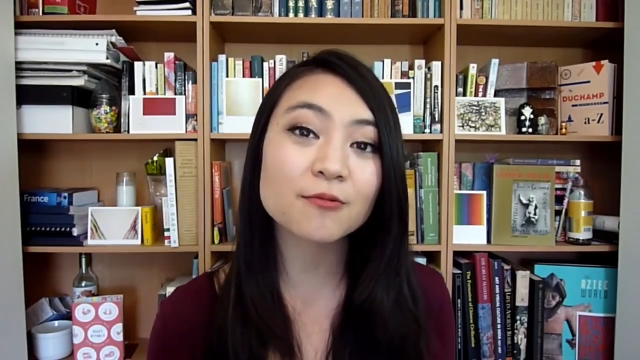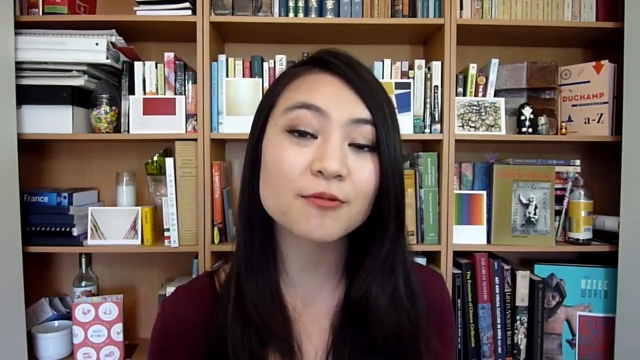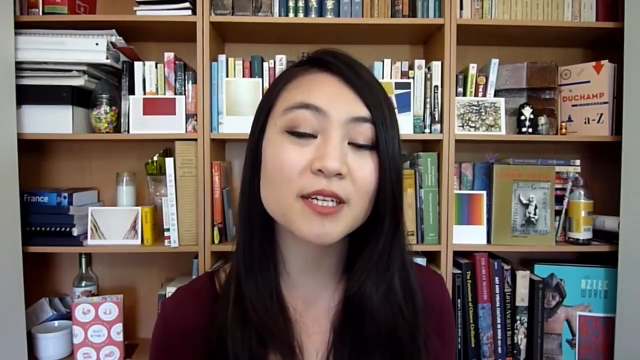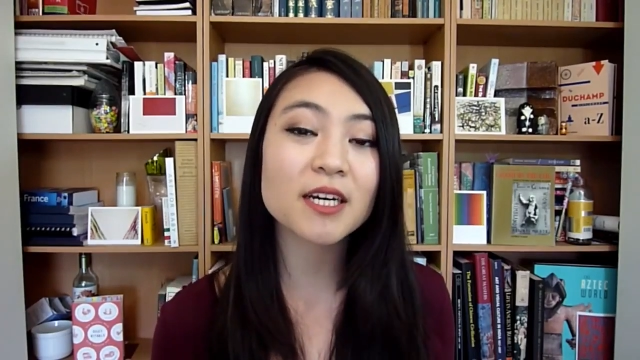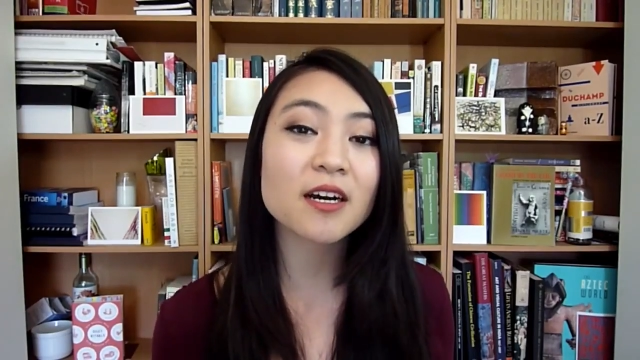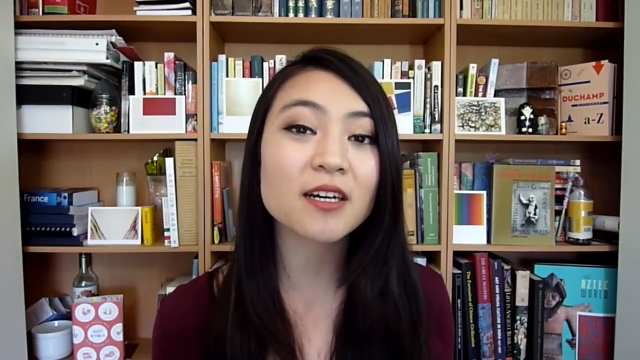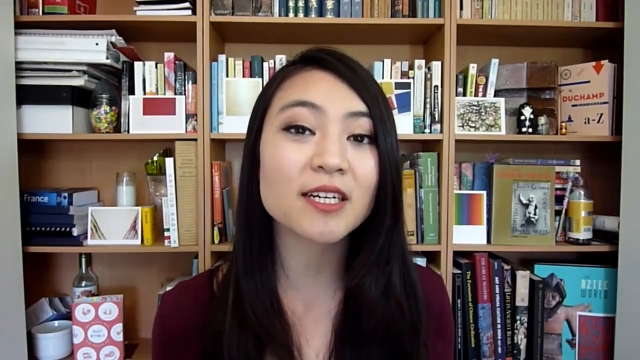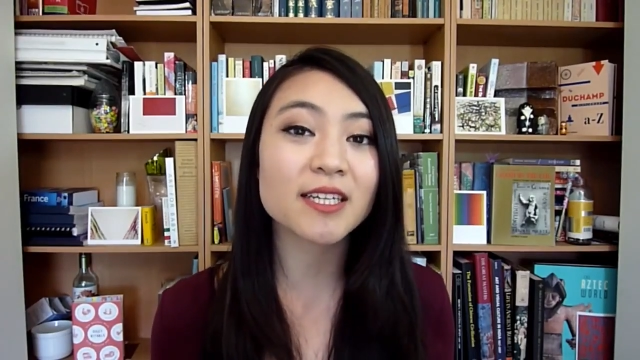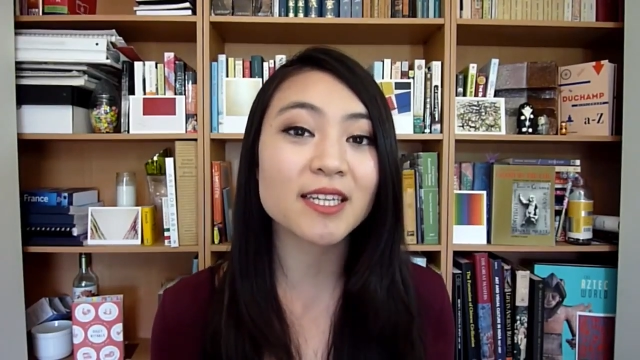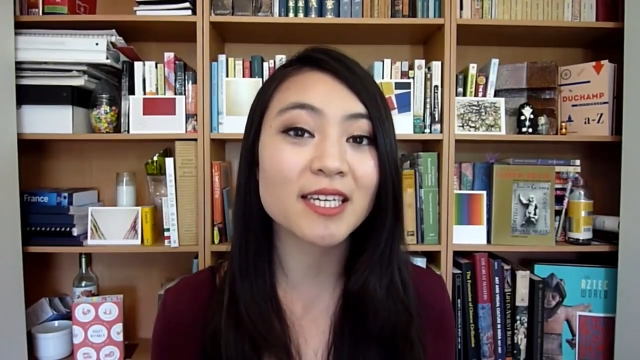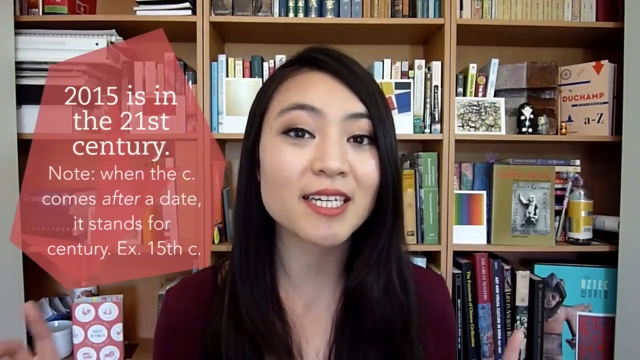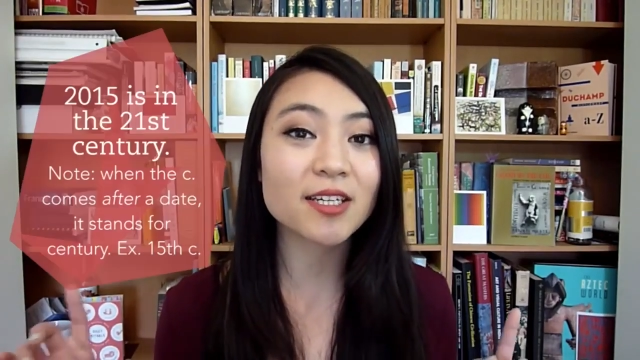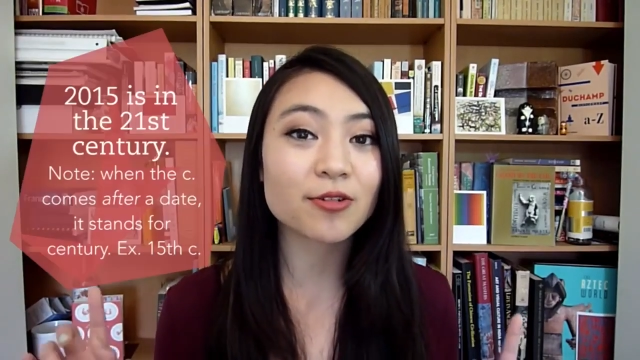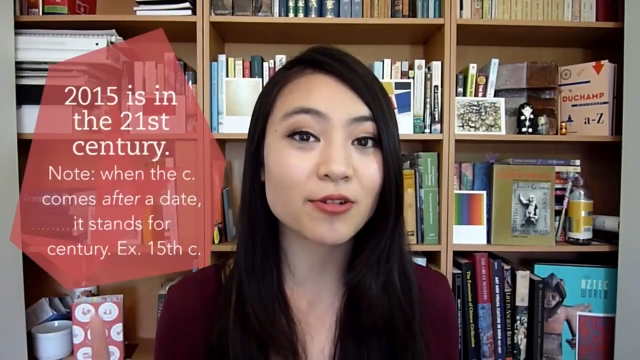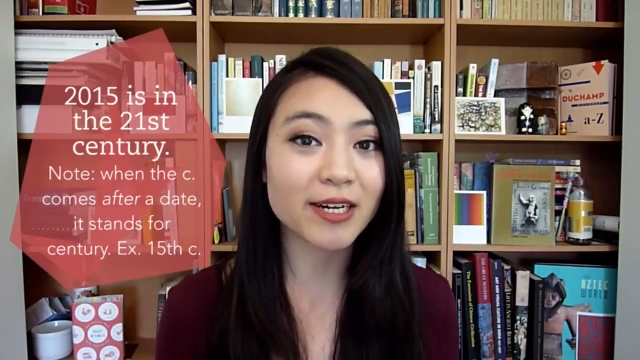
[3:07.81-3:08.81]
we are in
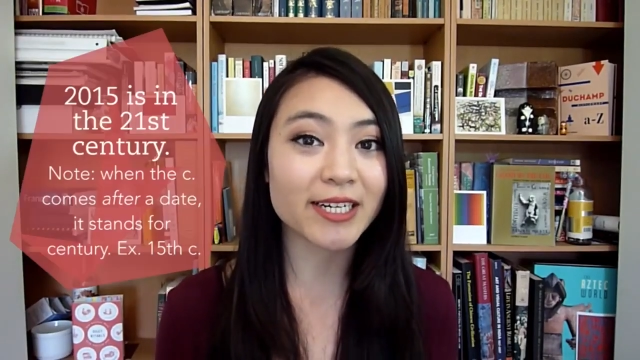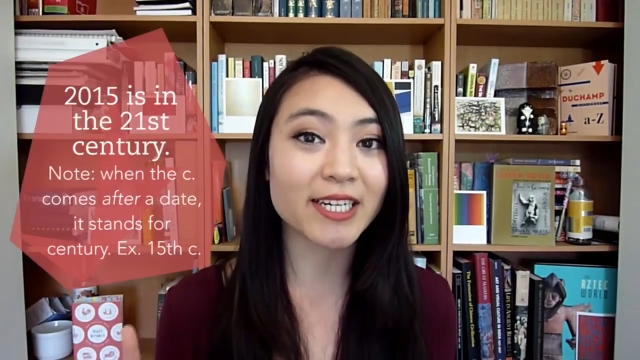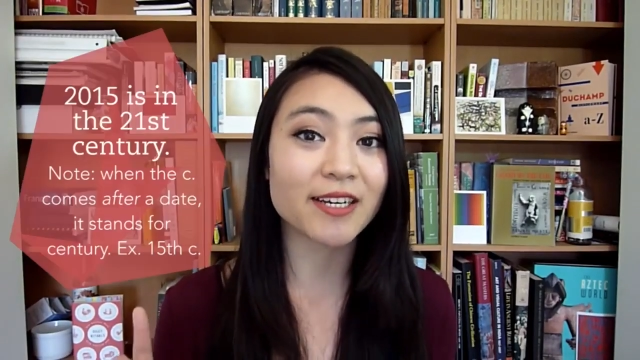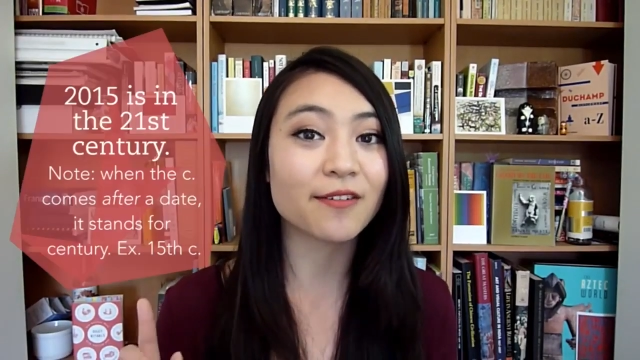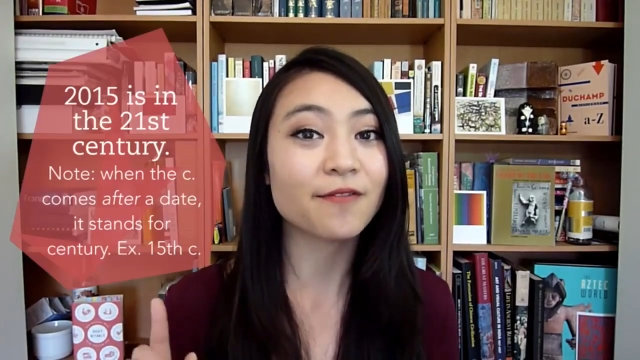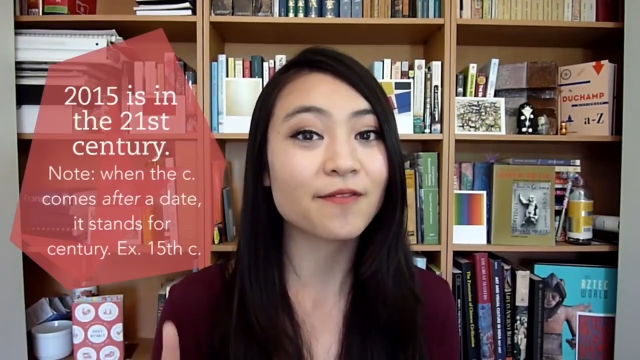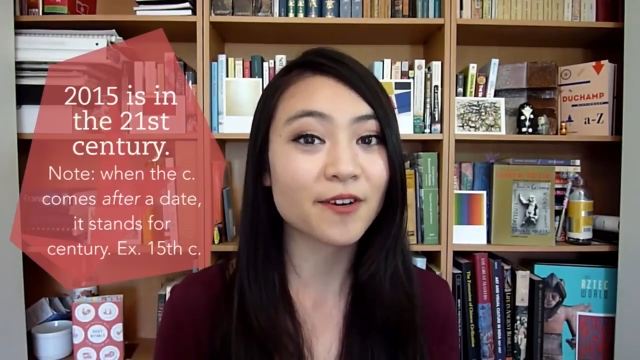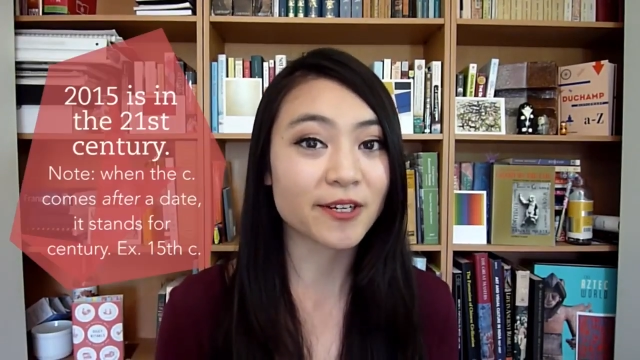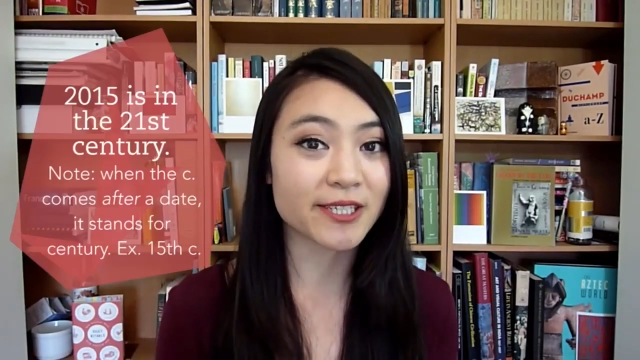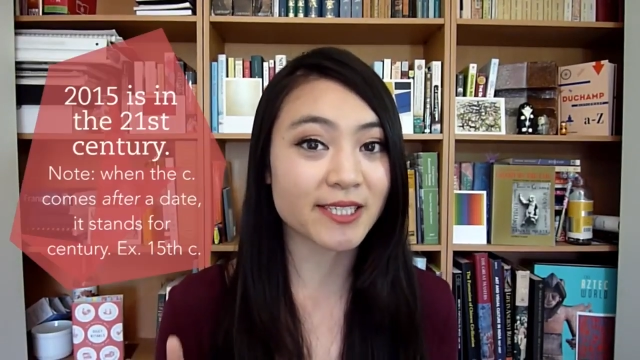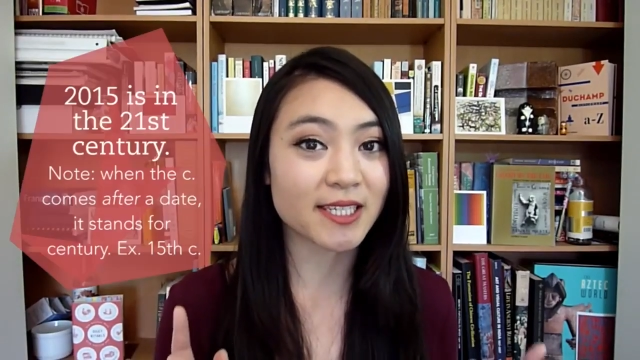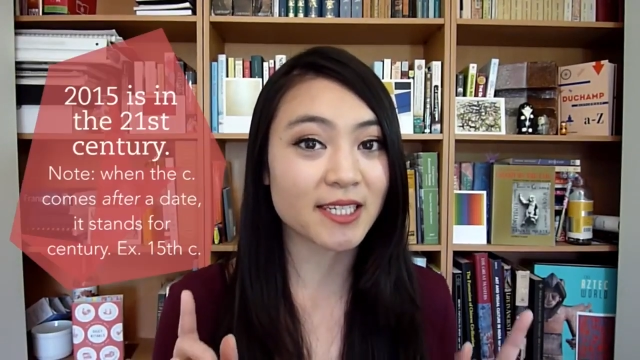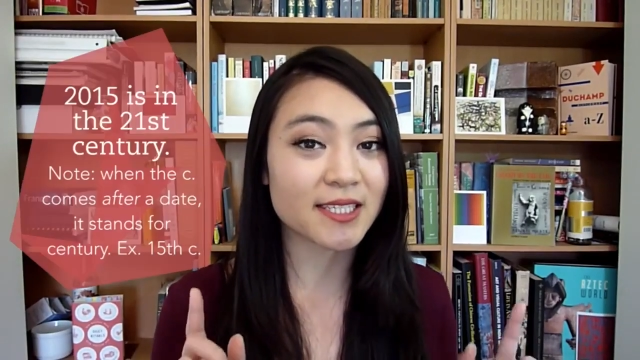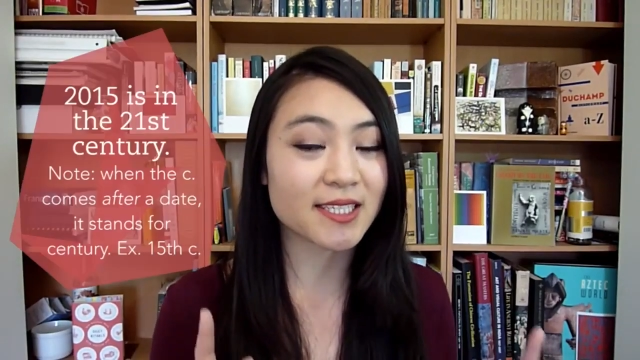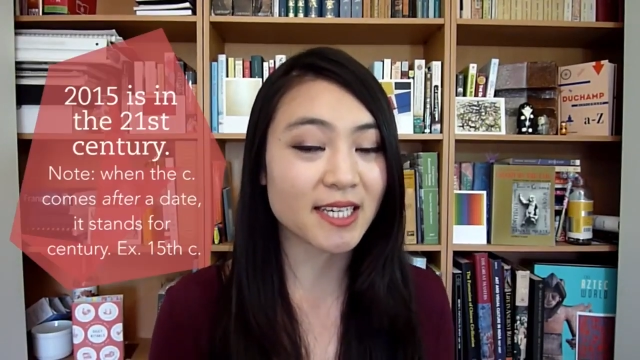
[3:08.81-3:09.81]
the
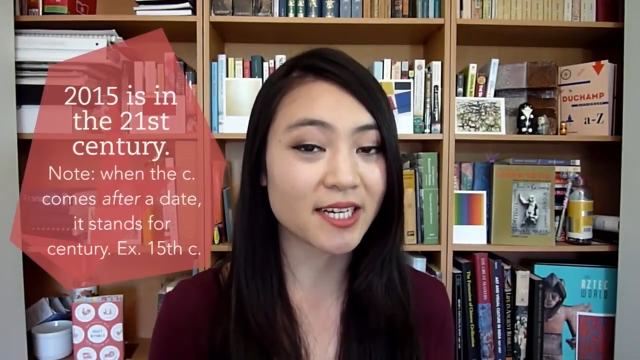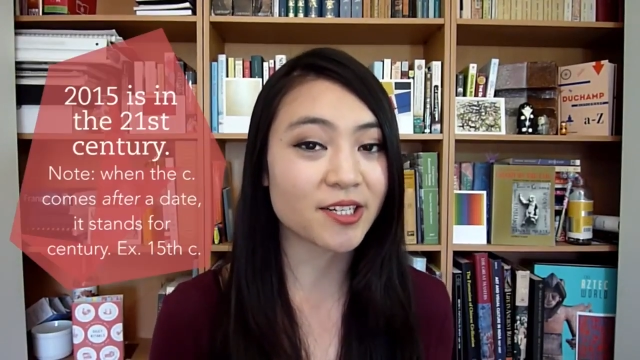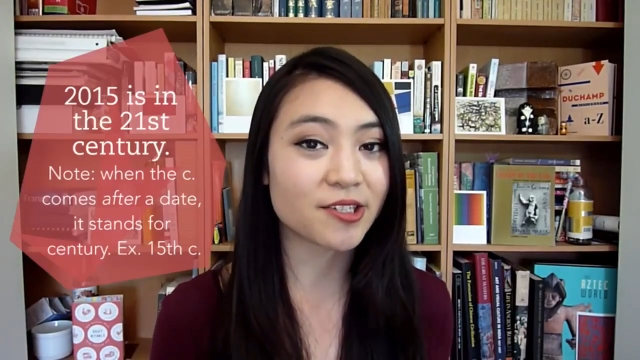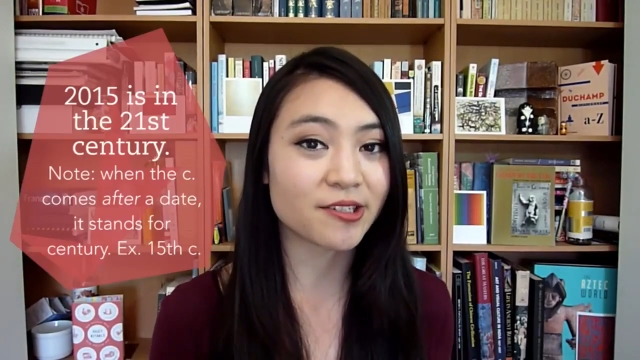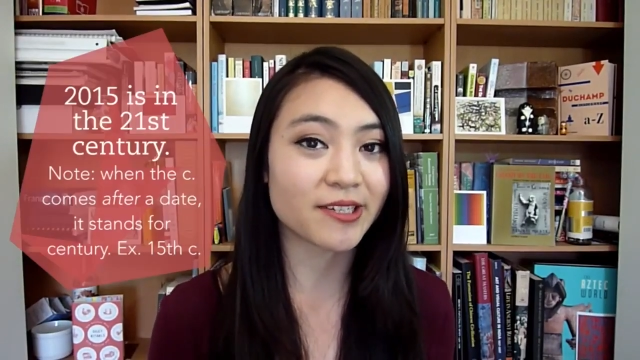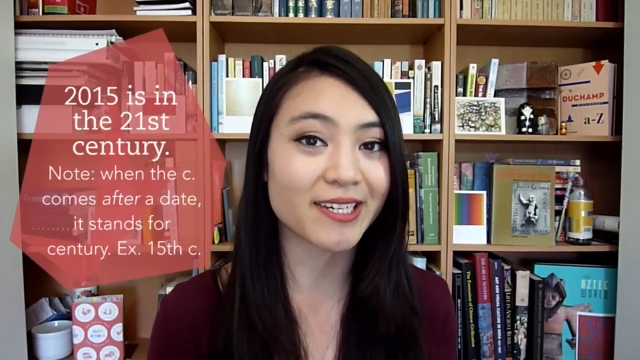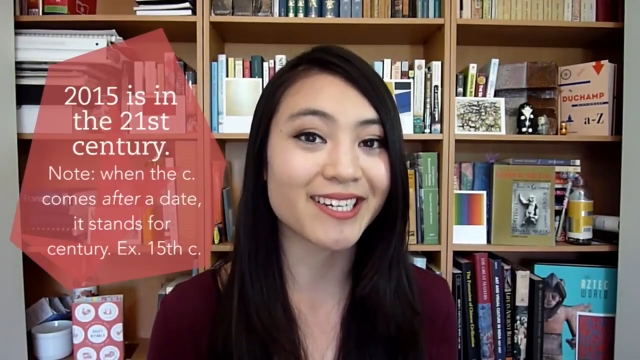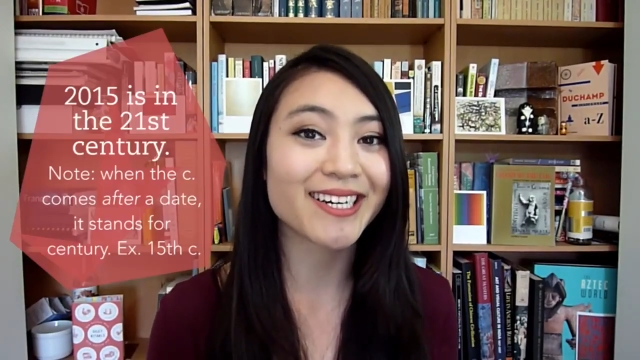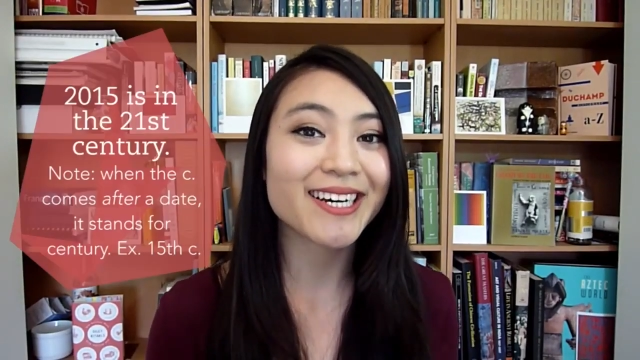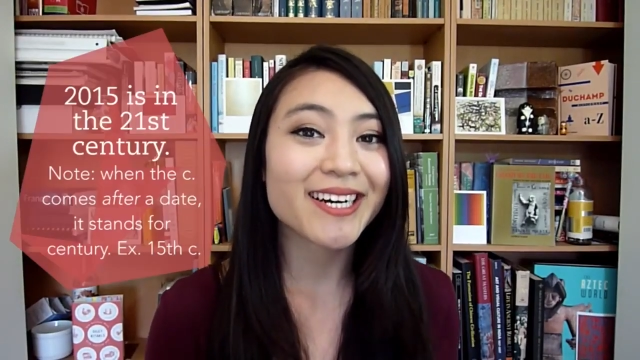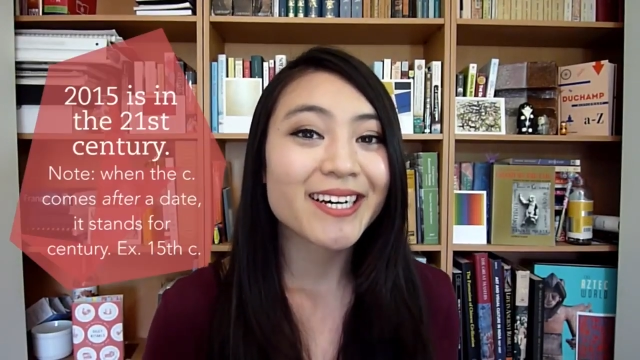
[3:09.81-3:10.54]
21st century.